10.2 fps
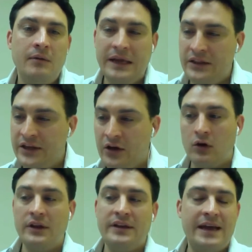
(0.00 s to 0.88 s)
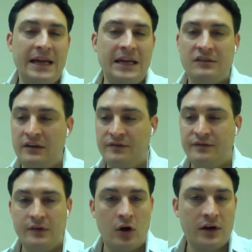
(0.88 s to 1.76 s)
In the early days
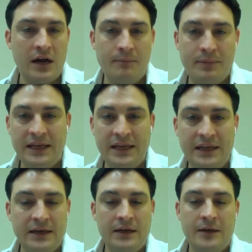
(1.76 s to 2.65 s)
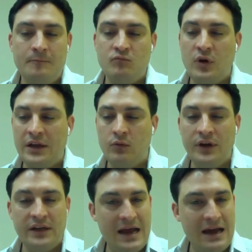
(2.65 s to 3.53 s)
of our company, when
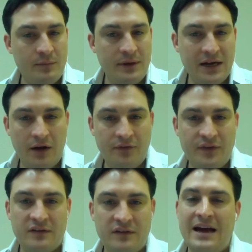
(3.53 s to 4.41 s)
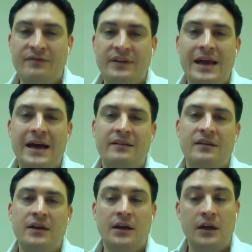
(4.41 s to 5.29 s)
we didn't have a big office staff
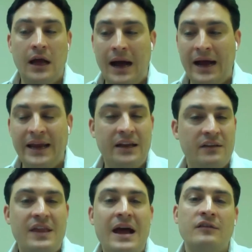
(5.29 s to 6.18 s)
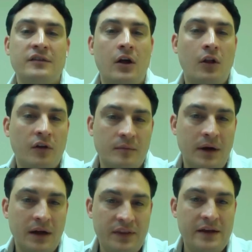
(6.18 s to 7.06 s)
yet, I hit $1,000 a
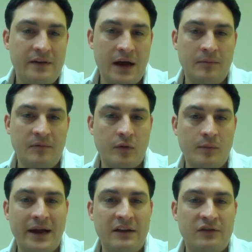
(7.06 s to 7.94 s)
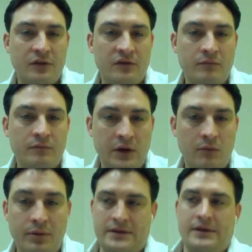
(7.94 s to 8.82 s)
month at times for my answering
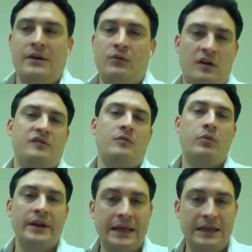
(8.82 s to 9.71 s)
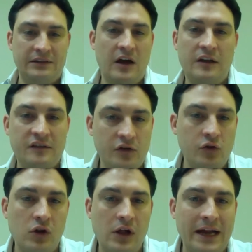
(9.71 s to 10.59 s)
bill, but I was also bringing in tons of new
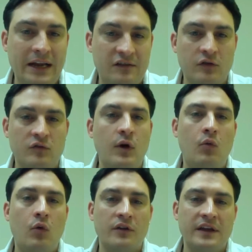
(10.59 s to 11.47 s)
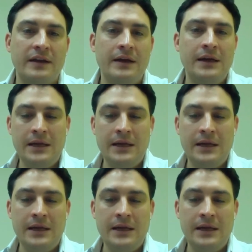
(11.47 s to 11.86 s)
clients, so it was well worth it.